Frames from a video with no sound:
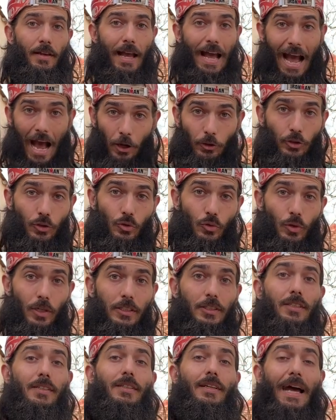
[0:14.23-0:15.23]
how to do
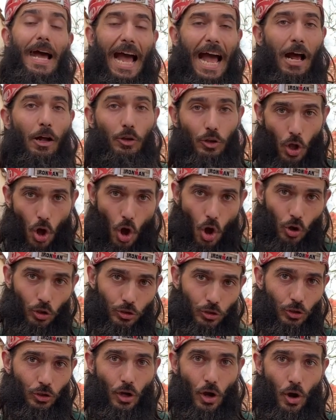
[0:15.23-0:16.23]
it, how long
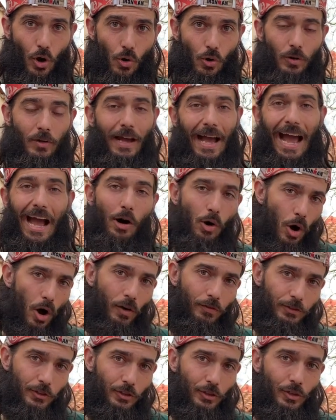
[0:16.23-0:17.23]
to go, how
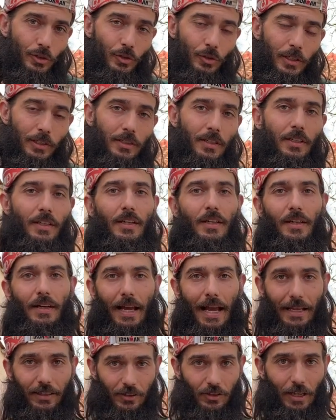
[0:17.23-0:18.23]
often to do it,
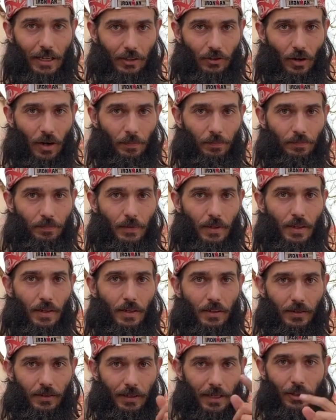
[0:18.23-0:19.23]
etc.
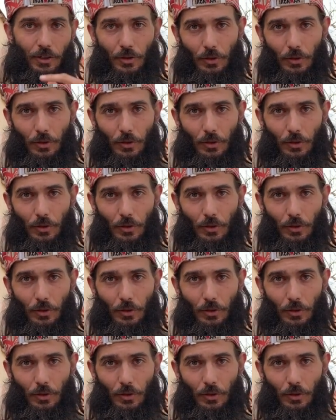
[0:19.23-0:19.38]
Stay